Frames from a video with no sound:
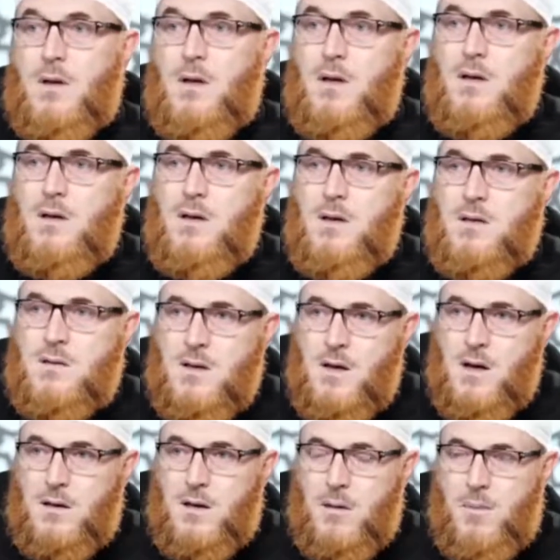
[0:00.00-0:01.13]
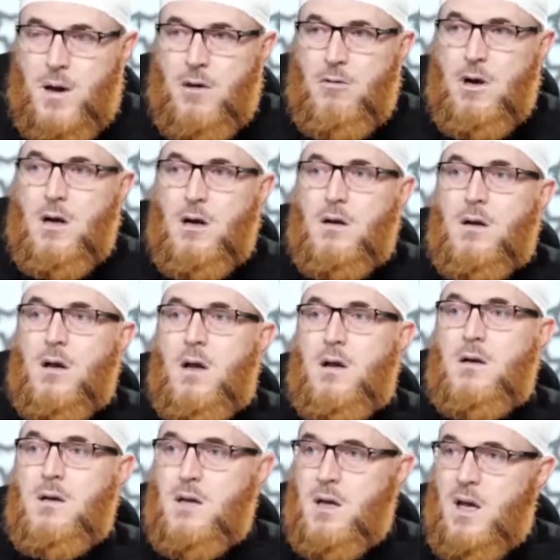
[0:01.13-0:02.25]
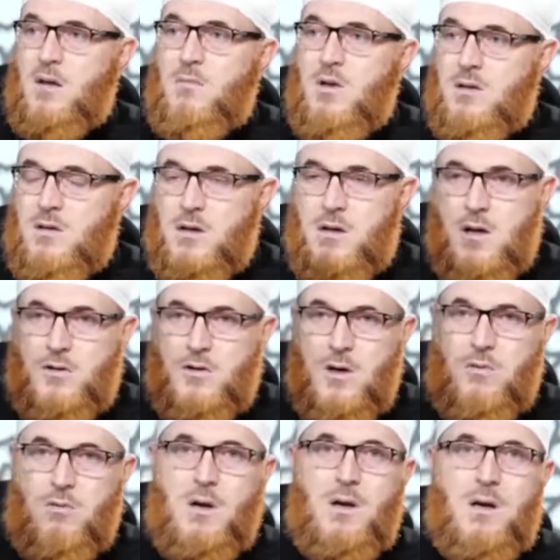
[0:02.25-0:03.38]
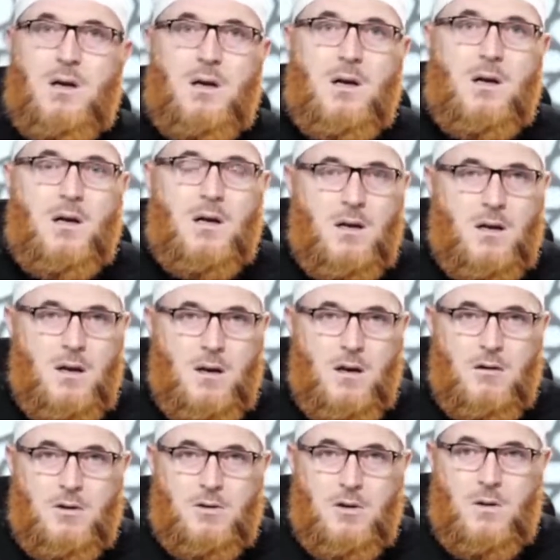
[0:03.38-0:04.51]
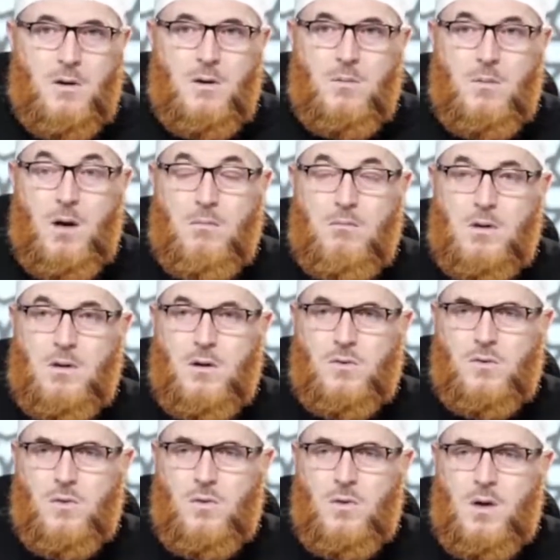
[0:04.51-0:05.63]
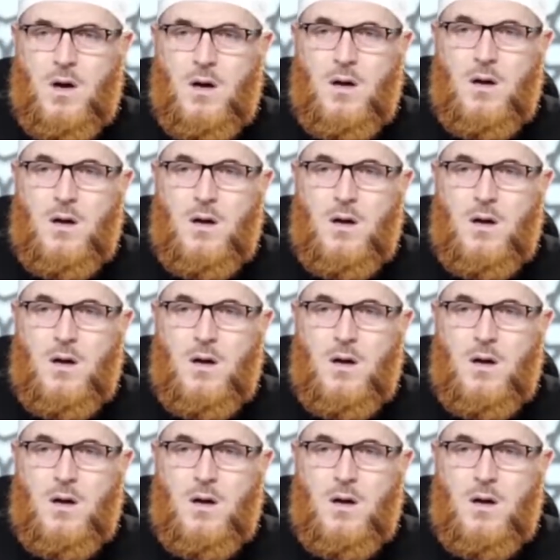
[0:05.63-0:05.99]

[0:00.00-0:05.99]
he thought about it and he came and said, Ashhadu an la ilaha illallah, Ashhadu anna Muhammad Rasulullah.